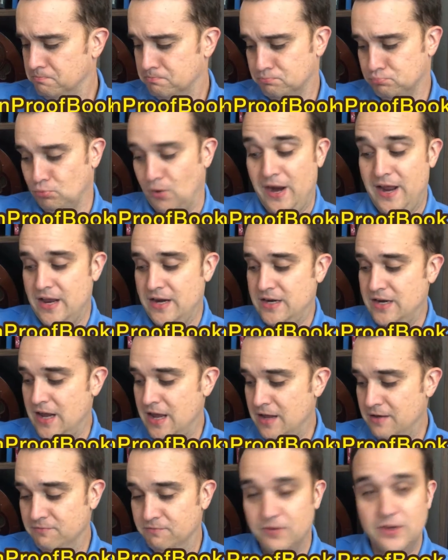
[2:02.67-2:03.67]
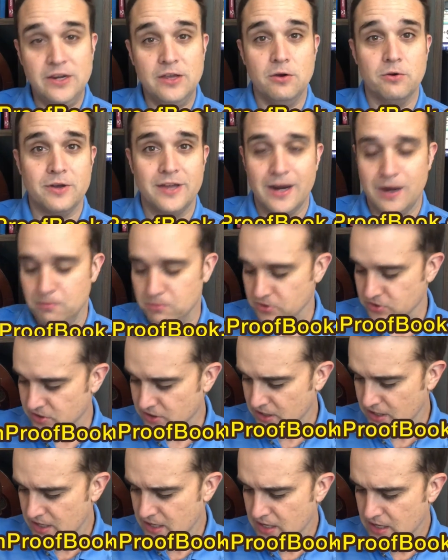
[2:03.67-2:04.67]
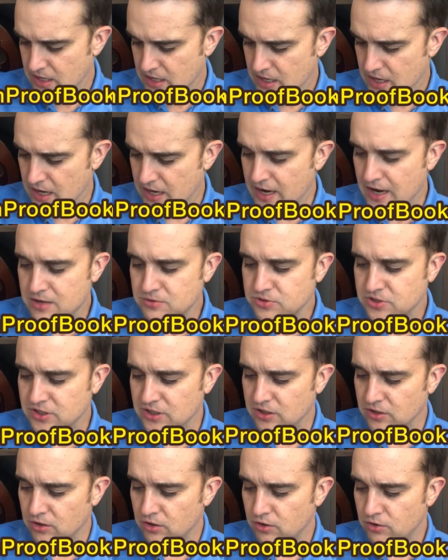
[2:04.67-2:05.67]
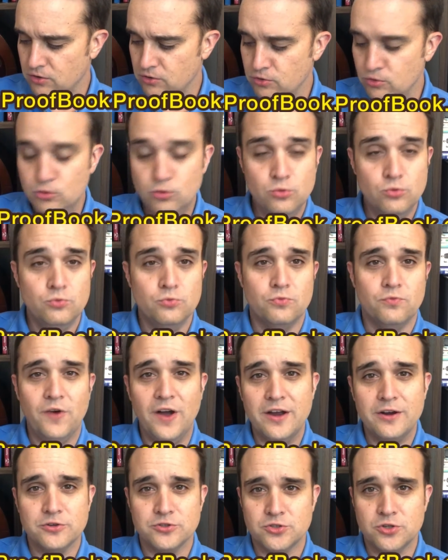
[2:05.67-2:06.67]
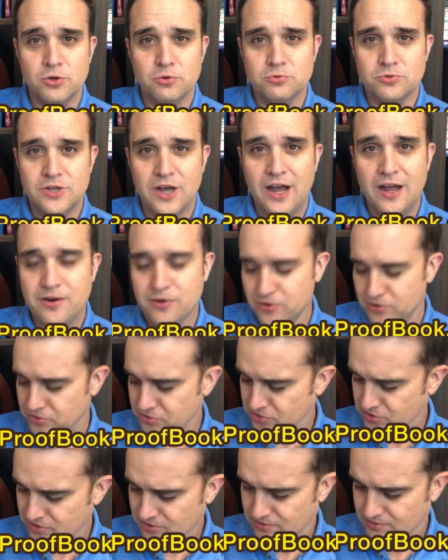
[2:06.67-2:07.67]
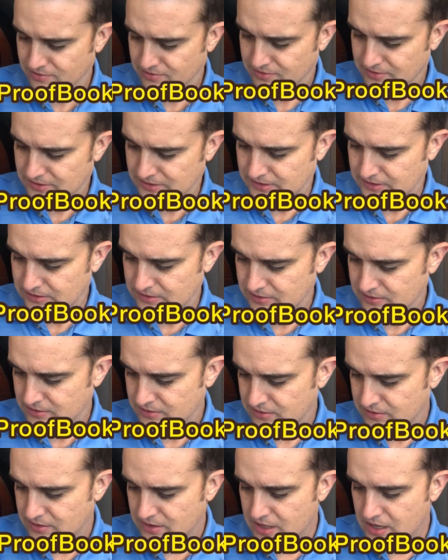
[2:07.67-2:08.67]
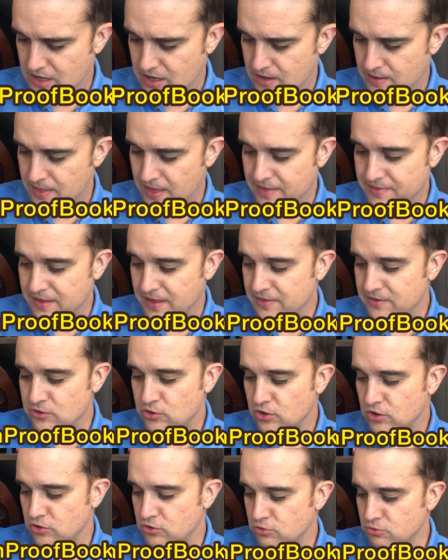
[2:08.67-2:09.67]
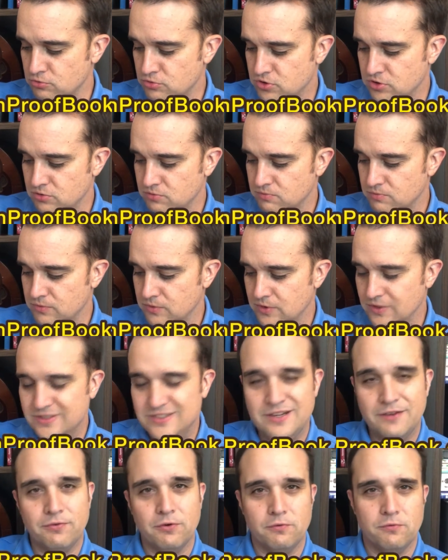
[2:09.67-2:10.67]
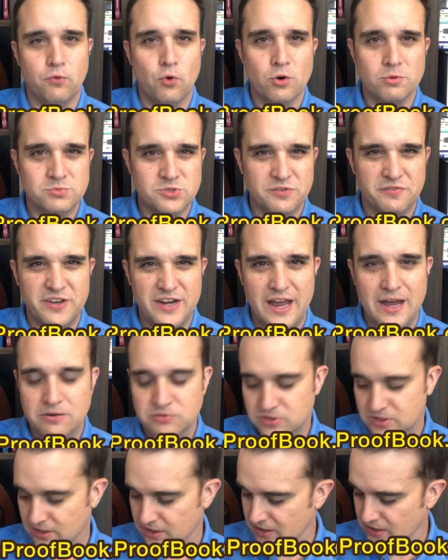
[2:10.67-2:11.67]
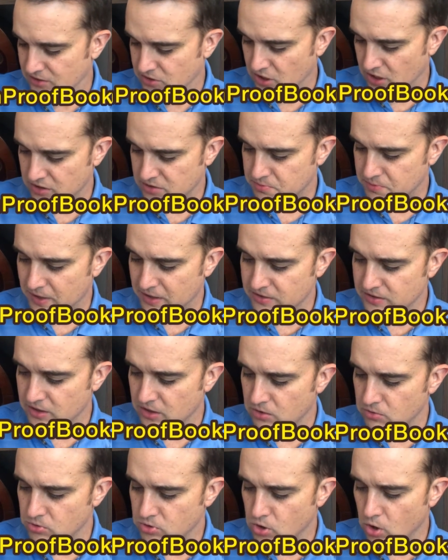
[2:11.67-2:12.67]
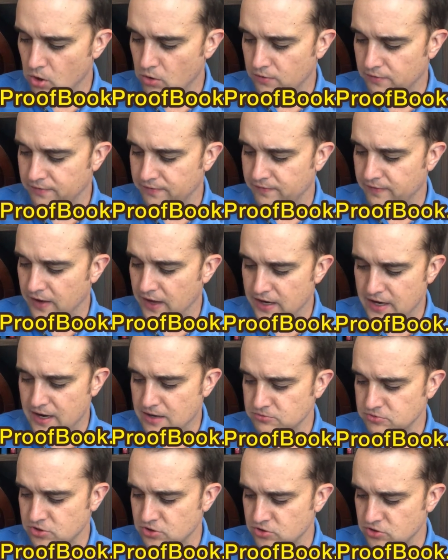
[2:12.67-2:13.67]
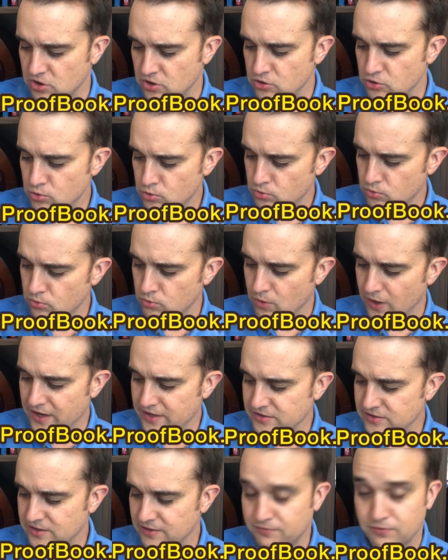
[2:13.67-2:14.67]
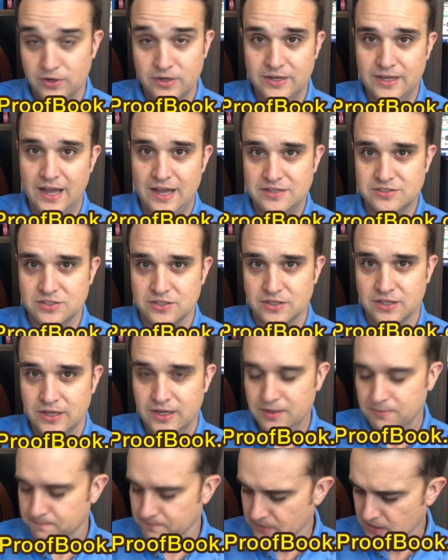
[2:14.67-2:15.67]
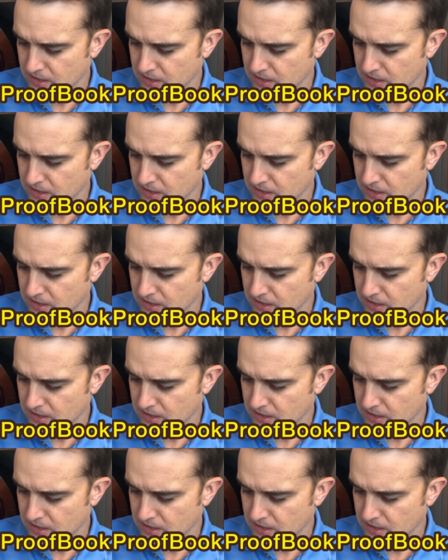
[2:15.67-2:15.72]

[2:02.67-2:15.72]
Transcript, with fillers: brand name video cameras, announcing new Firestone tires. And then you could use different forms of announcing. He talks about, you know, Gulf announces a new and different gasoline,